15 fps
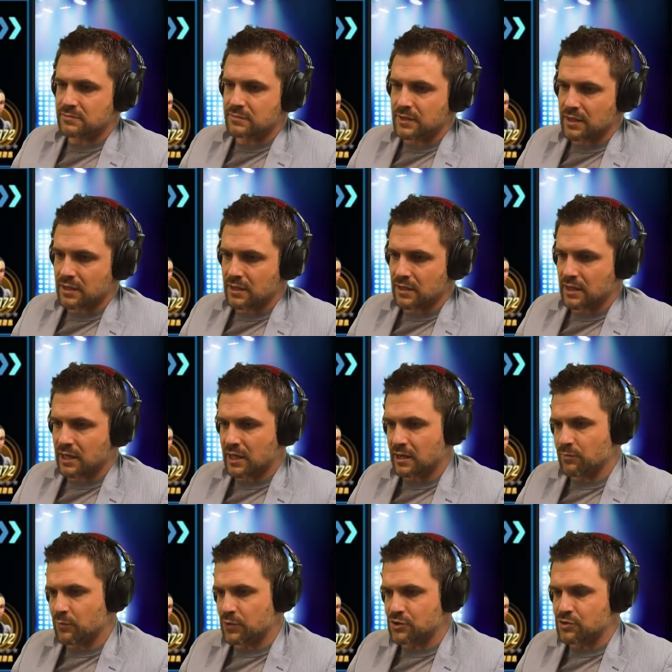
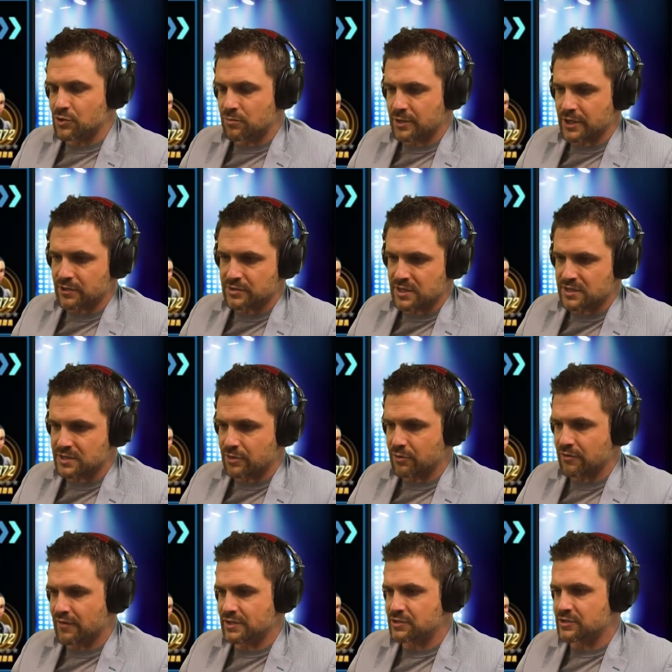him, which normally goes on the Secret
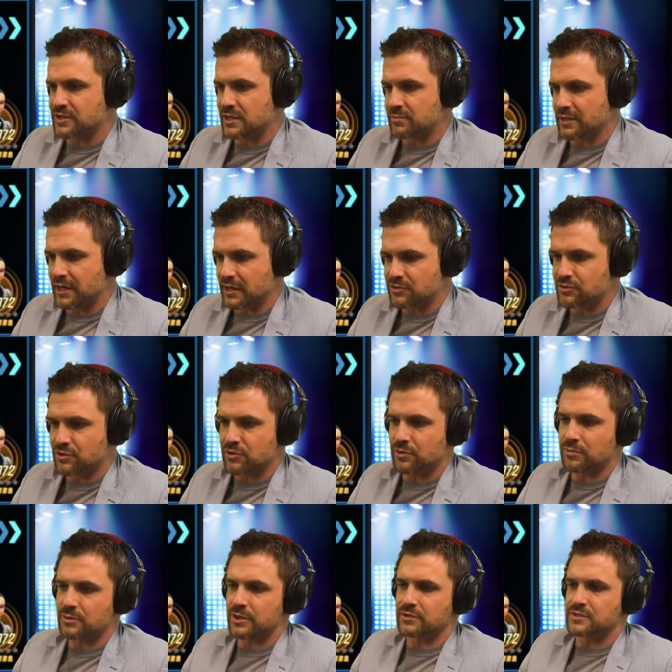Avenger team, and Kestrel, that
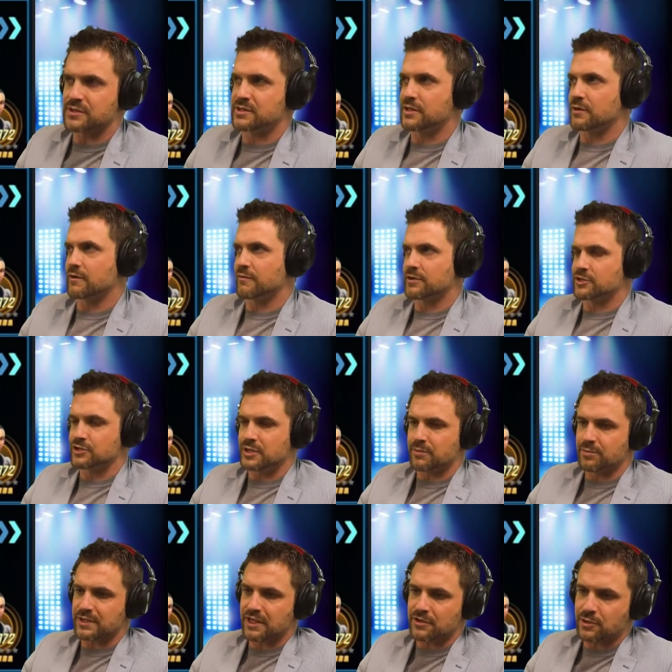normally goes on the Secret Avenger team,
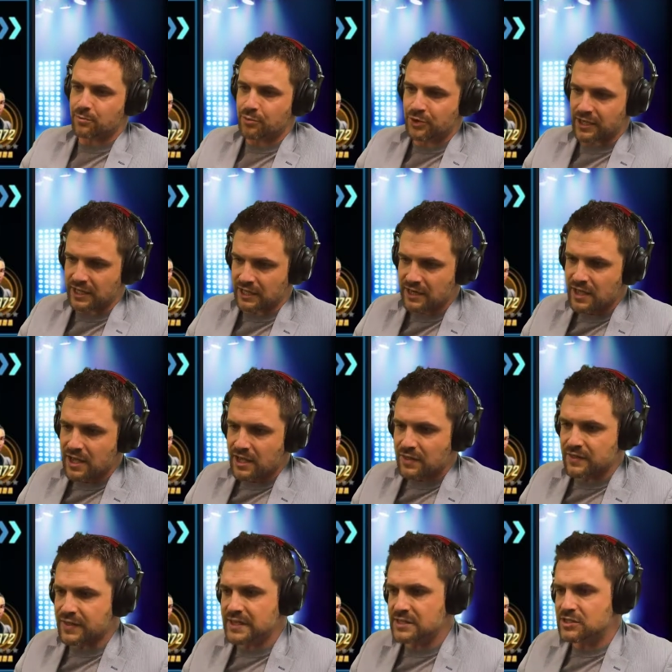but then you're putting in
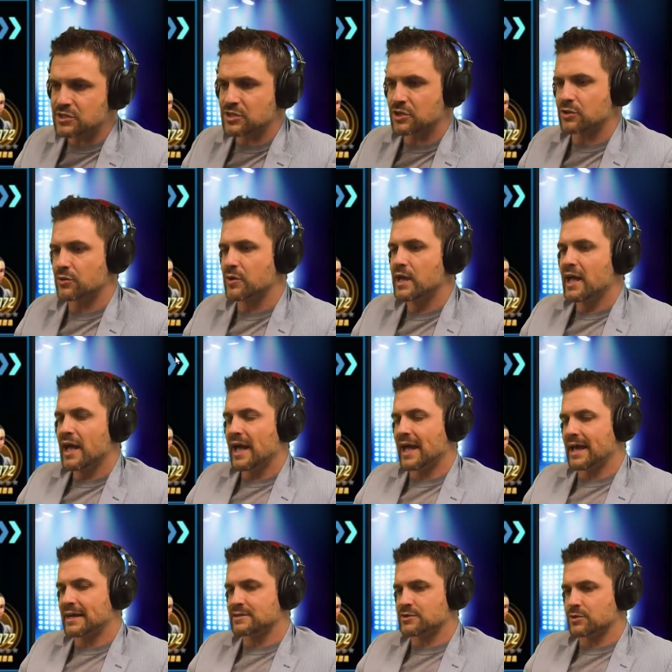these two
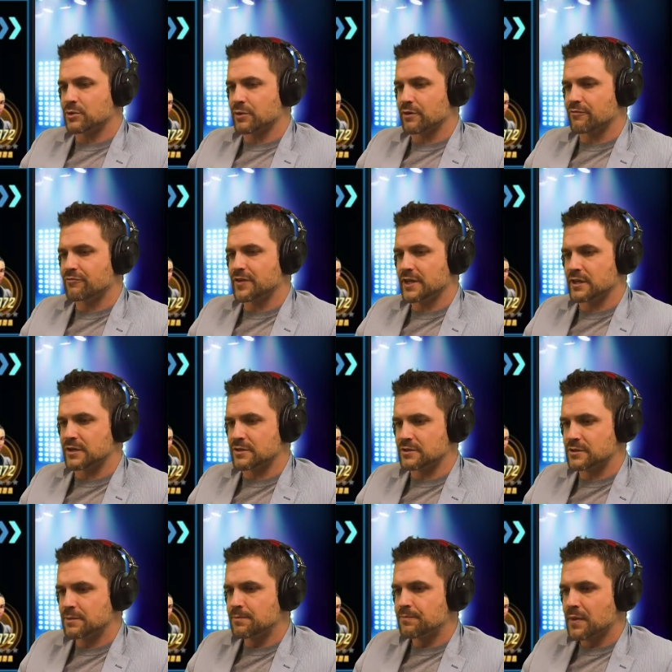as your
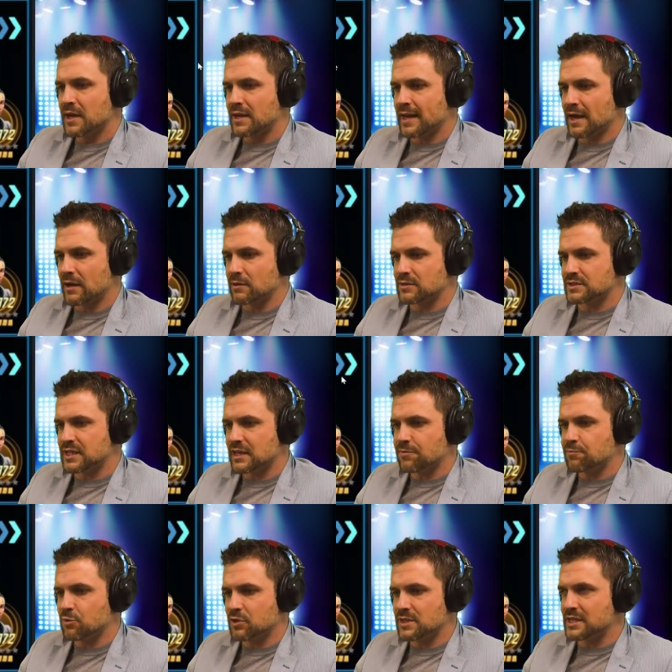fillers. Now,
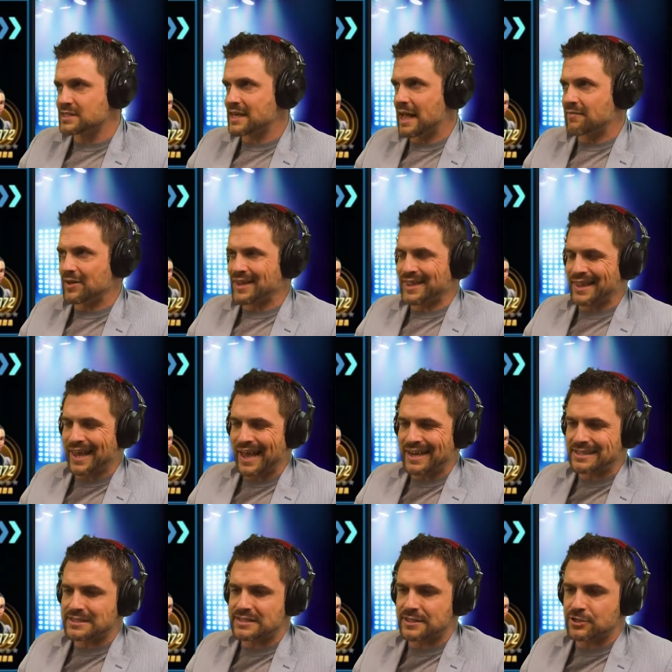Deathpool doesn't have a lot
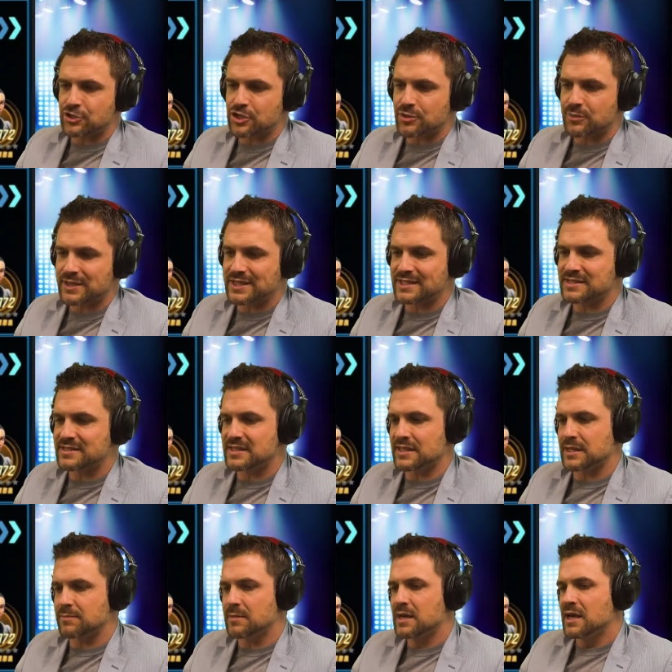of synergy with this
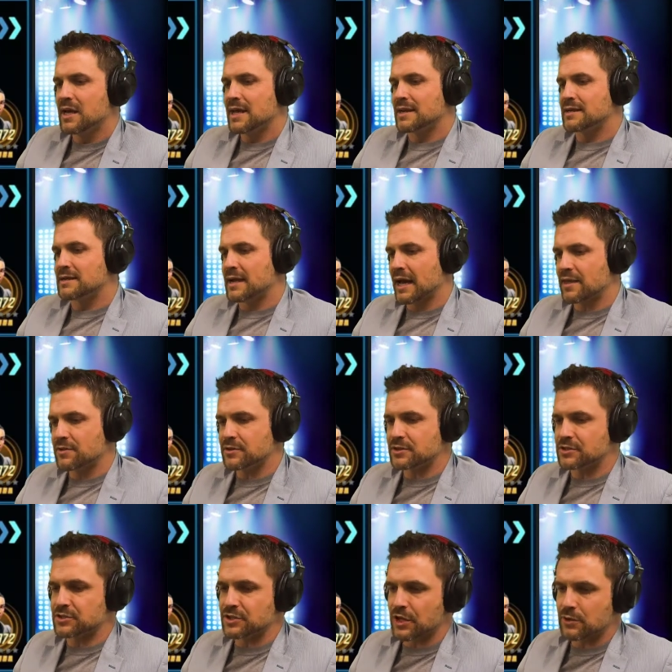team, neither
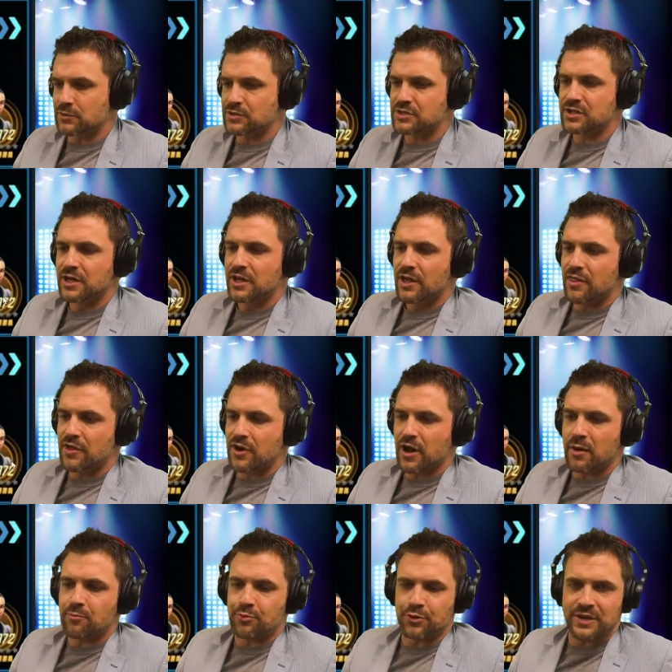does Ghost. They're
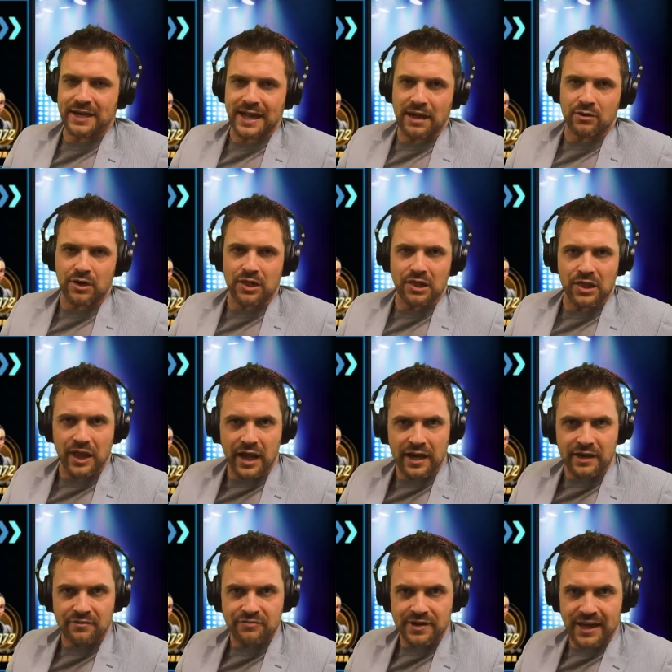not putting out a
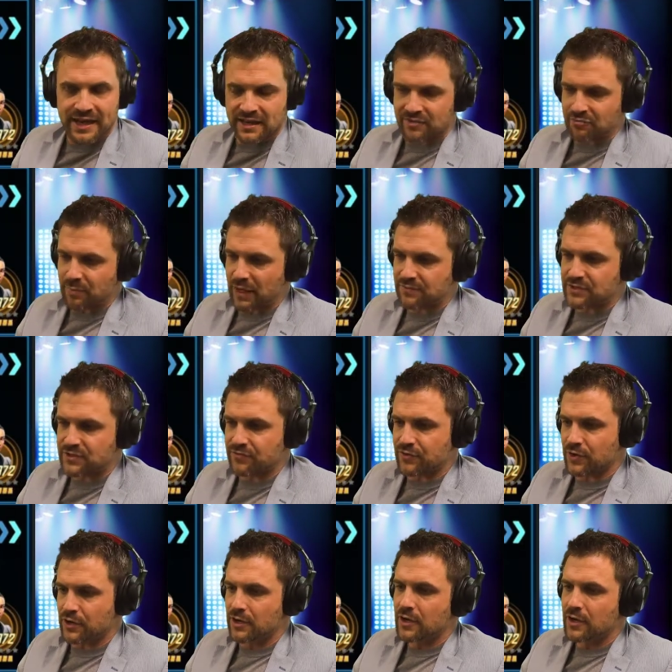lot of negative buffs for